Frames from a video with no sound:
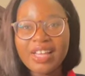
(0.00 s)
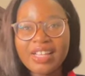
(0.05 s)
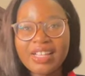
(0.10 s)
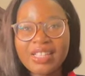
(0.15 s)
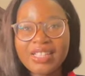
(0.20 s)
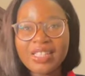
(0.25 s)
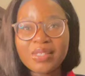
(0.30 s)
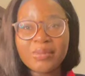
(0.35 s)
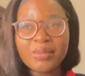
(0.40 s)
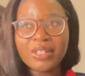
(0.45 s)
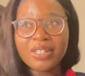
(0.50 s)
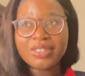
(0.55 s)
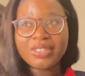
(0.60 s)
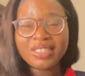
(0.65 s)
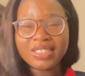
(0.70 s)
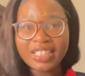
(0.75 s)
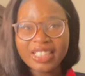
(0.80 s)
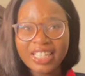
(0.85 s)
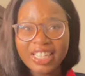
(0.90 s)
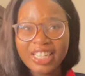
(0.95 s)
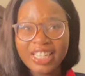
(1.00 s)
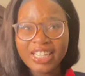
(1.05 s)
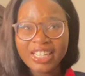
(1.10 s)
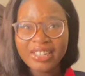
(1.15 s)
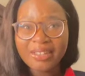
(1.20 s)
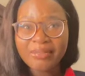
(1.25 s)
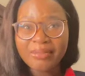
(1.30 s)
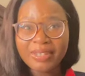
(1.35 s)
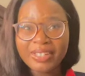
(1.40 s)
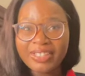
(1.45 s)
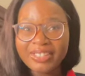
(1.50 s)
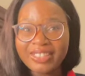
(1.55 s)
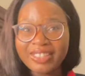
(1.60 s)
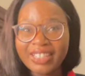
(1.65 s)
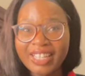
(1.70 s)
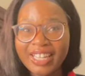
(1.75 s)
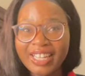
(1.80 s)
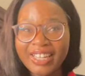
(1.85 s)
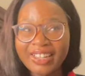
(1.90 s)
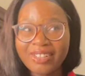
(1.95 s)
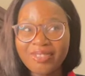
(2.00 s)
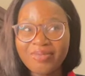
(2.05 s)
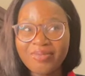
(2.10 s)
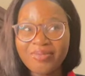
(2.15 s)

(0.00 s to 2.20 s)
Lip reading: small city compared to like